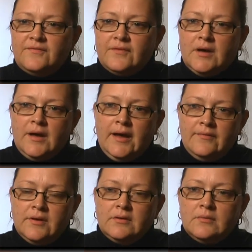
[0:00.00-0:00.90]
uh,
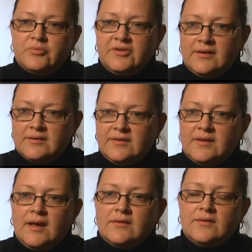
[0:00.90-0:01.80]
having unprotected
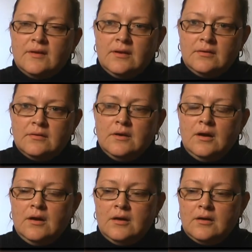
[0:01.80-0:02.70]
sex, and
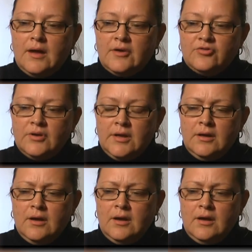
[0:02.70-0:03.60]
uh, actually
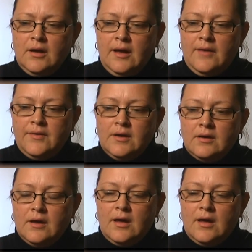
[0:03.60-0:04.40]
uh, having